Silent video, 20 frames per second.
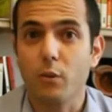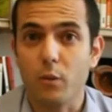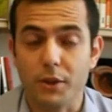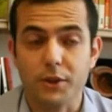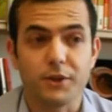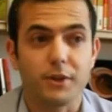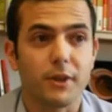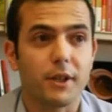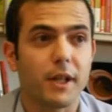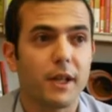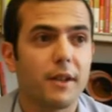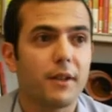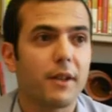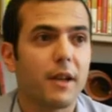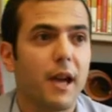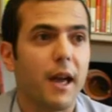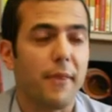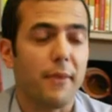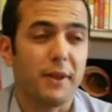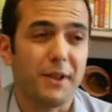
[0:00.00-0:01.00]
Once again,
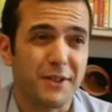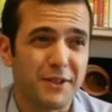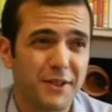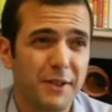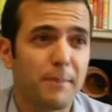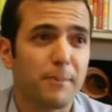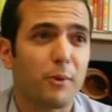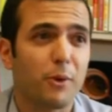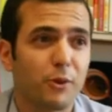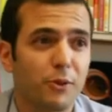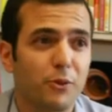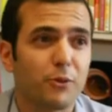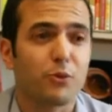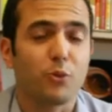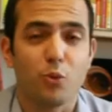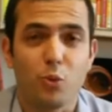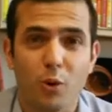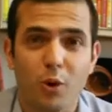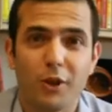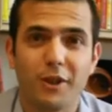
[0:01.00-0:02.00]
I think it's important
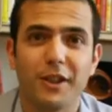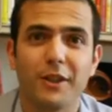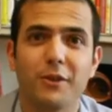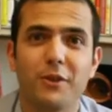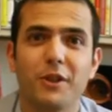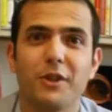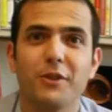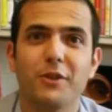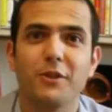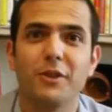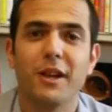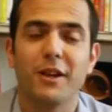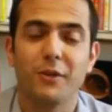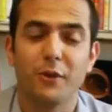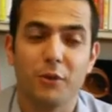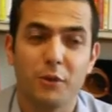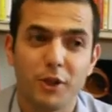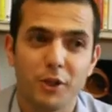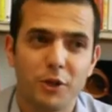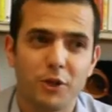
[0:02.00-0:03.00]
to work at
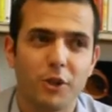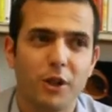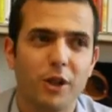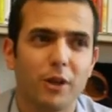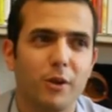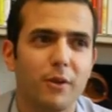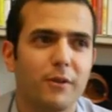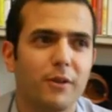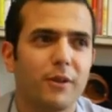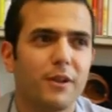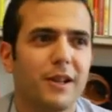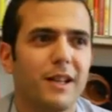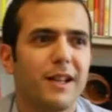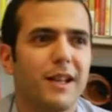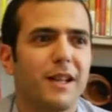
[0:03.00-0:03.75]
the regional level,